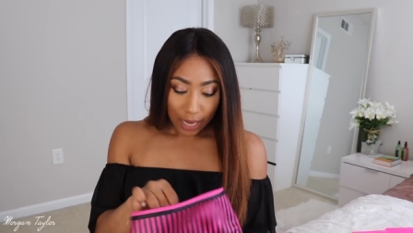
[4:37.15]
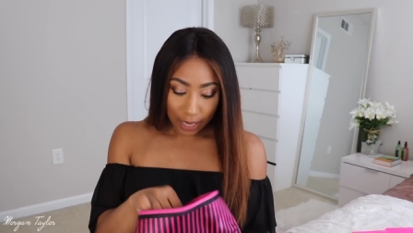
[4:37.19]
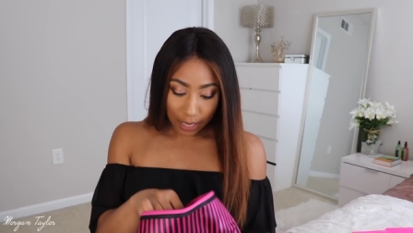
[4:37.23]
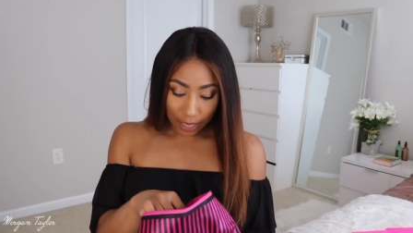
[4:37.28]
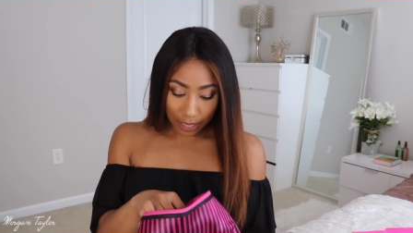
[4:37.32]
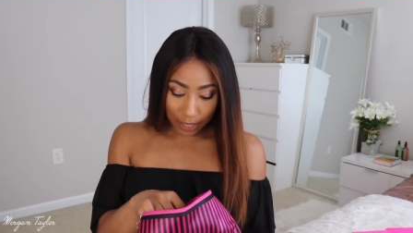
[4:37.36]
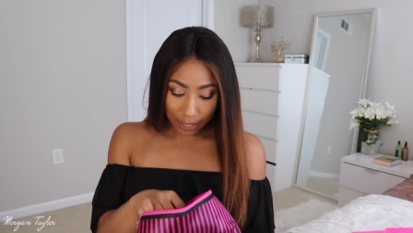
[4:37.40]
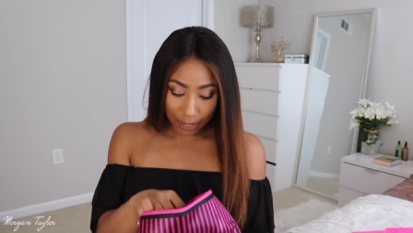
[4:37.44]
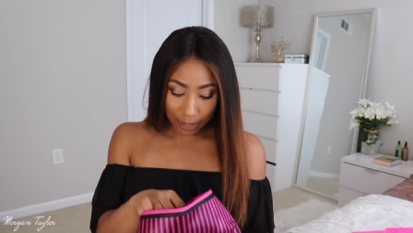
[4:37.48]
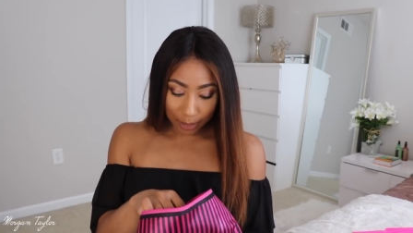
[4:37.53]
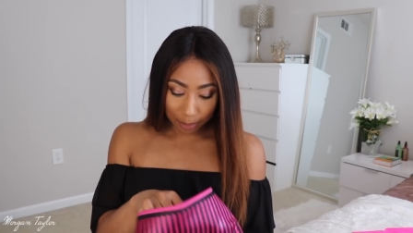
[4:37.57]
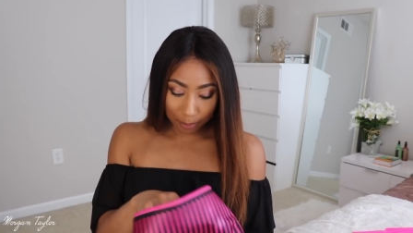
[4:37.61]

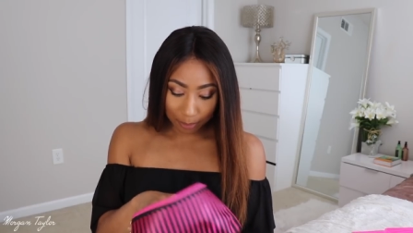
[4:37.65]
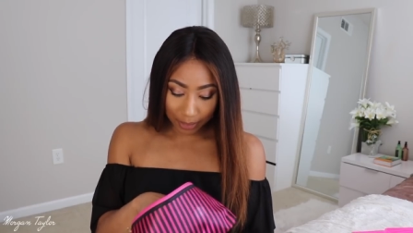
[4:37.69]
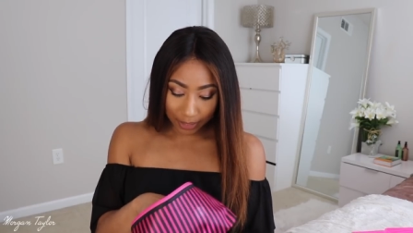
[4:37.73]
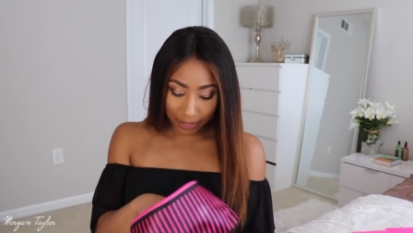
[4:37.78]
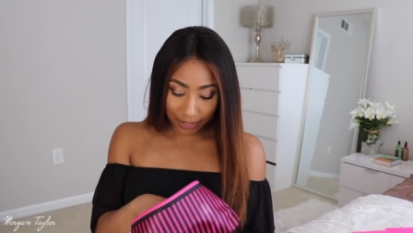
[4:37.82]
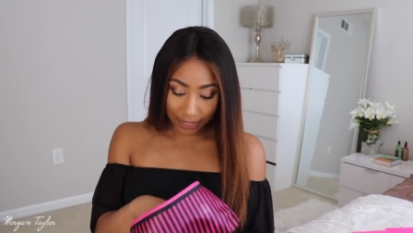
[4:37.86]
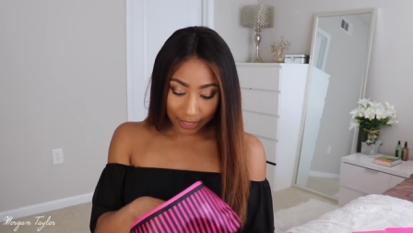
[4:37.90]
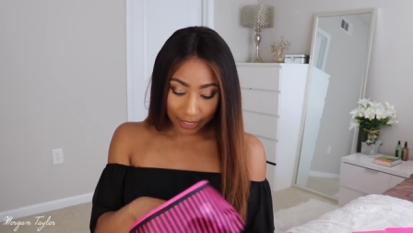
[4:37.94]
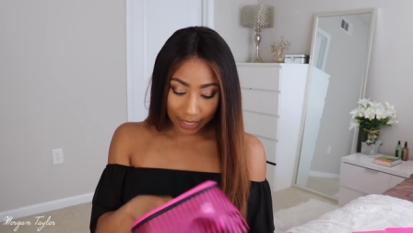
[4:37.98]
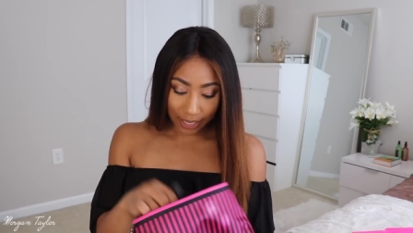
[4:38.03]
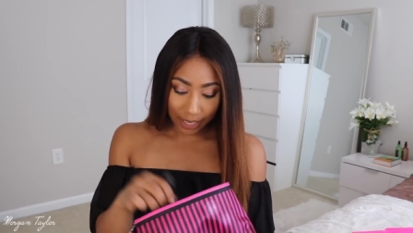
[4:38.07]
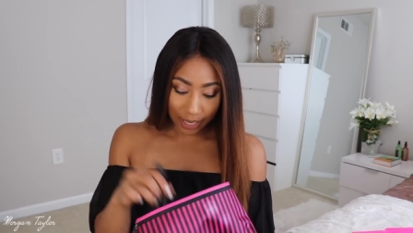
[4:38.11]
Um,
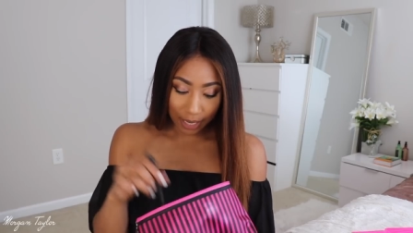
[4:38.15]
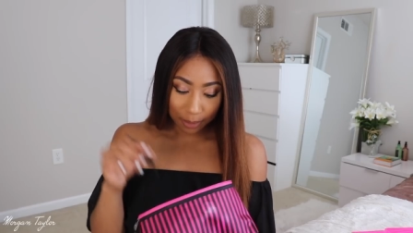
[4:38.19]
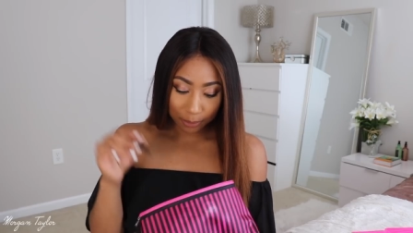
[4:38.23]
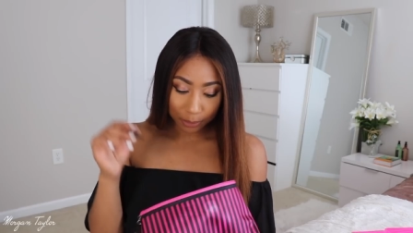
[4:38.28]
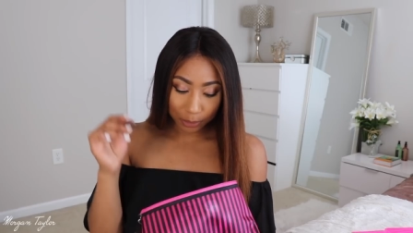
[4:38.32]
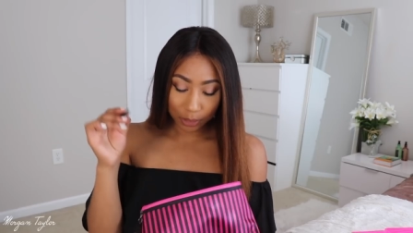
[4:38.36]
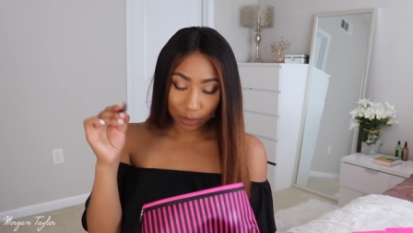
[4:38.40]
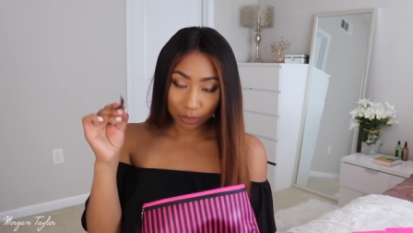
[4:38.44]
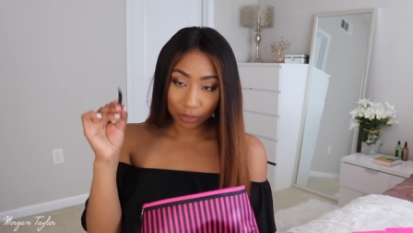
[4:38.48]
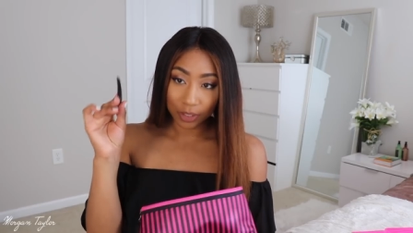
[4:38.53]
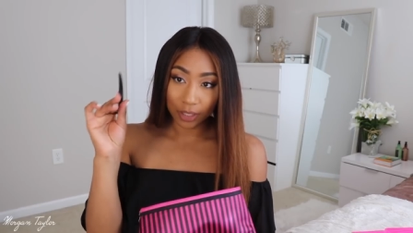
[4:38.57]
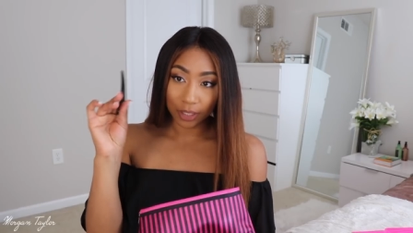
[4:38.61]
and it
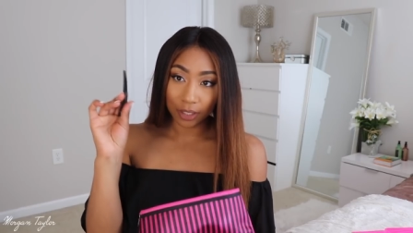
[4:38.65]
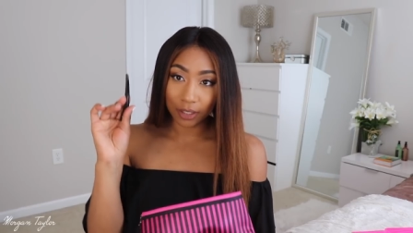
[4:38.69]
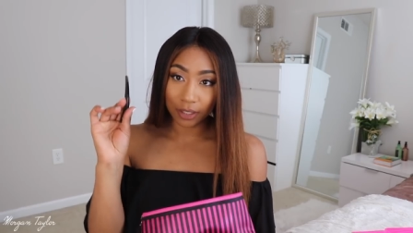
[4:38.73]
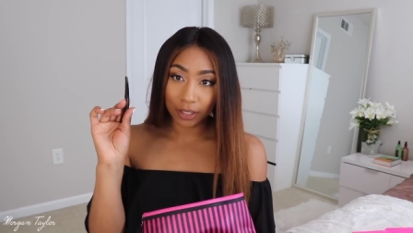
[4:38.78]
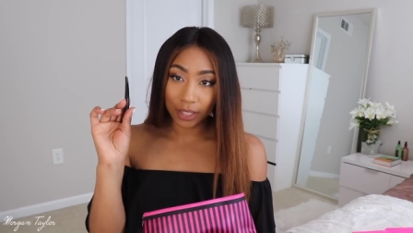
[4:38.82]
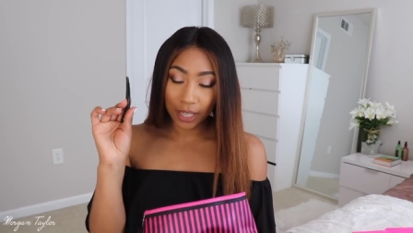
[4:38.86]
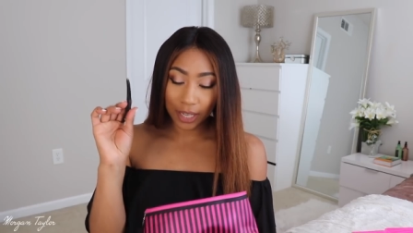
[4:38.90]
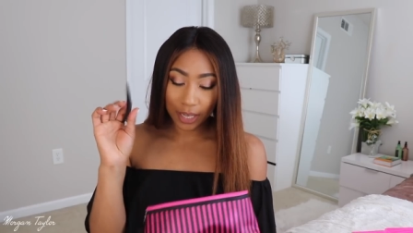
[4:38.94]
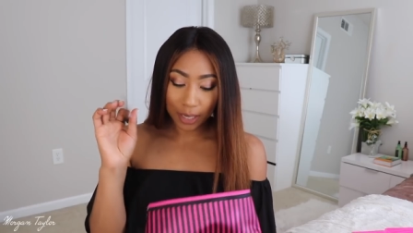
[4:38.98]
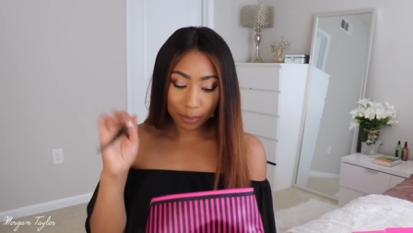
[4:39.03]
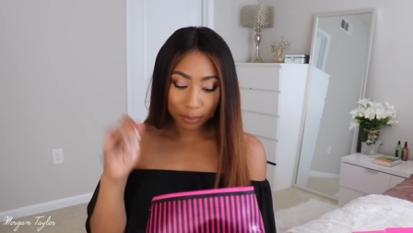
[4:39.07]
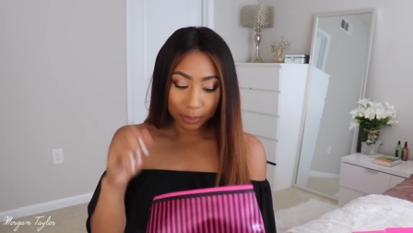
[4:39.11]
comes with the
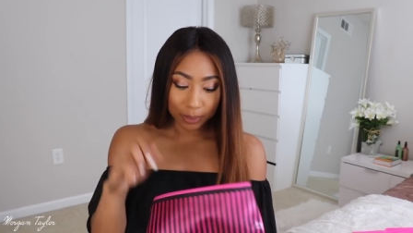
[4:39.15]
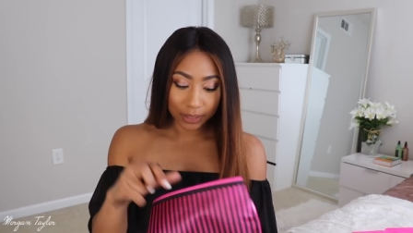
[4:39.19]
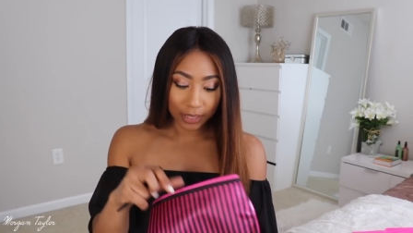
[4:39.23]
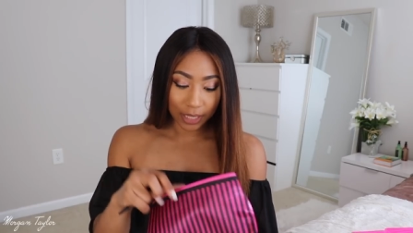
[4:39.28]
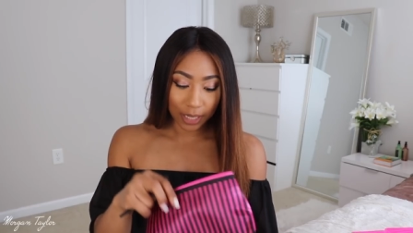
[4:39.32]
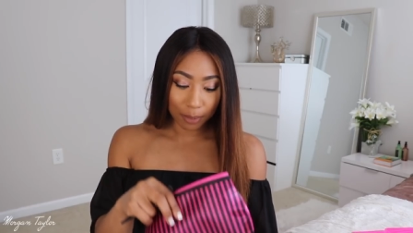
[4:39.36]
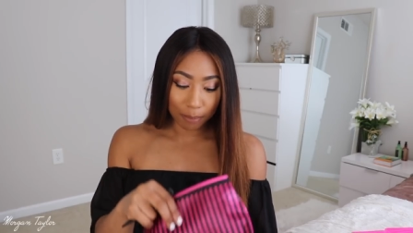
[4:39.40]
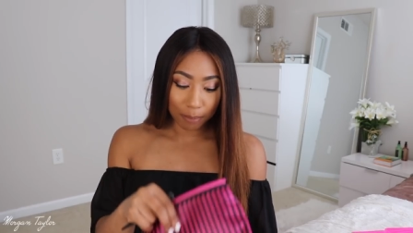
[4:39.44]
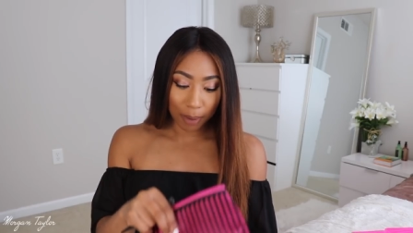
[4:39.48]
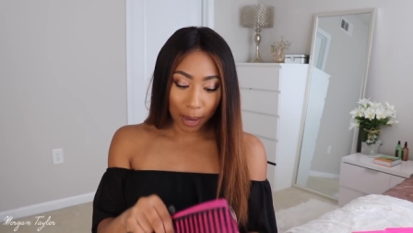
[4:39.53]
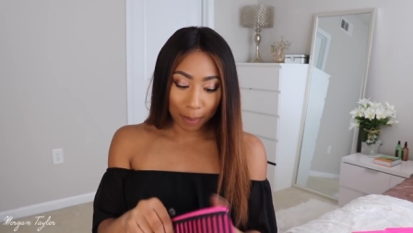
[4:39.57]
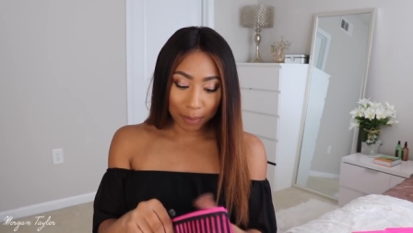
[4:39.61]
clips
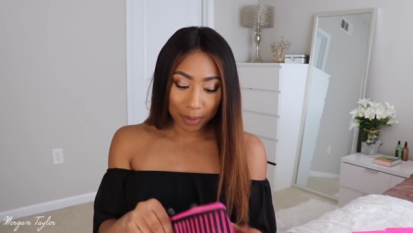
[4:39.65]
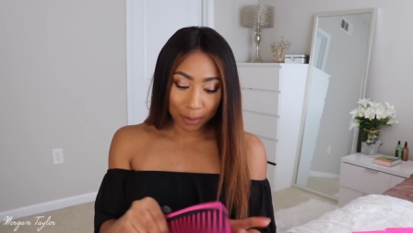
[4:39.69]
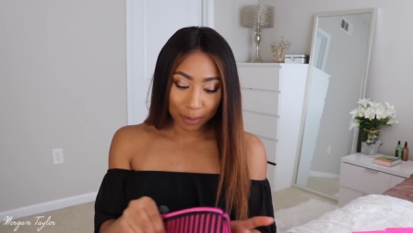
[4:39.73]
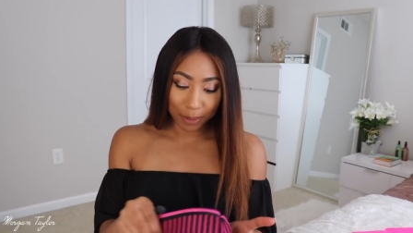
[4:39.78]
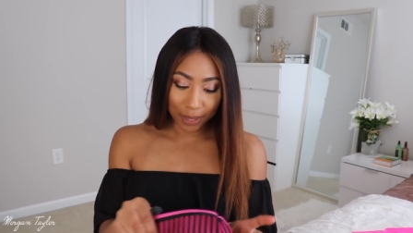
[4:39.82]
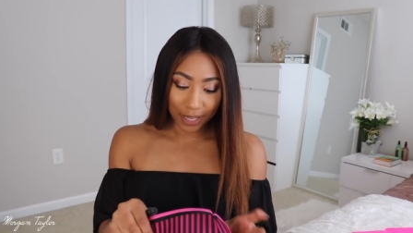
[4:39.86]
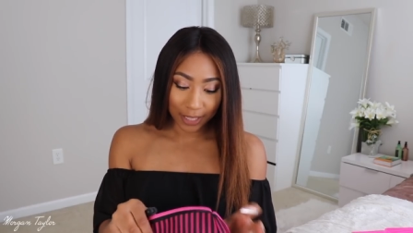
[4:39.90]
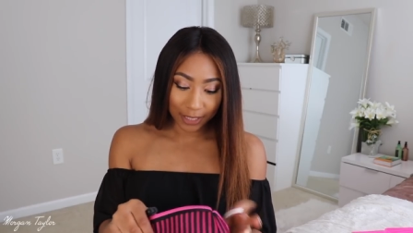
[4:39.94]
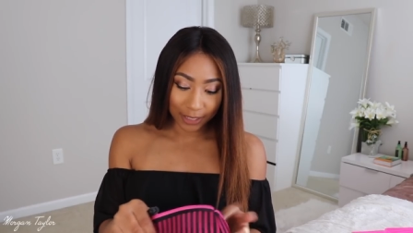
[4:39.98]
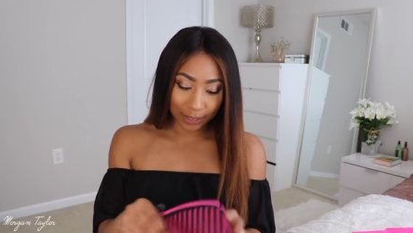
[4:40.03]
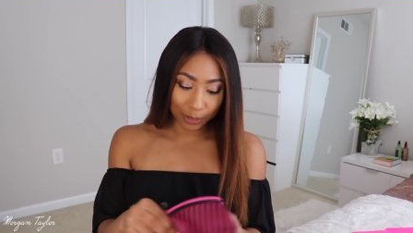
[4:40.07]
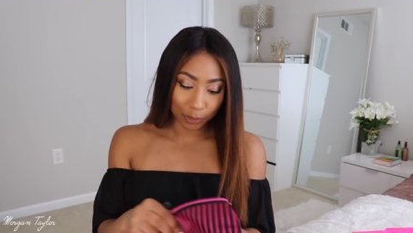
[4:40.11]
and bobby
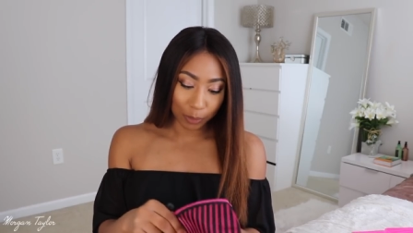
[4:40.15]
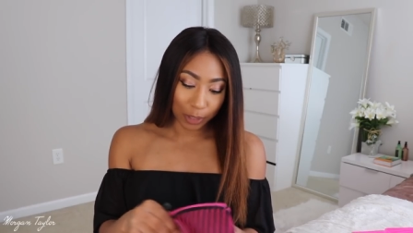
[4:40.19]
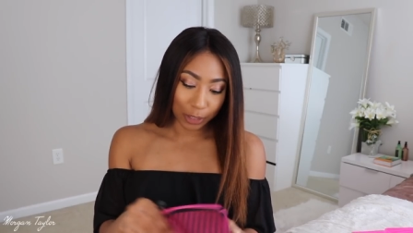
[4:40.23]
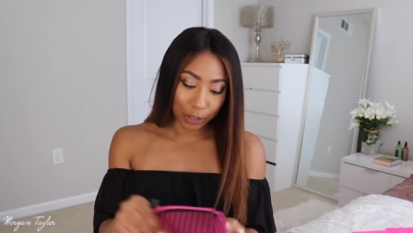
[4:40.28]
pins,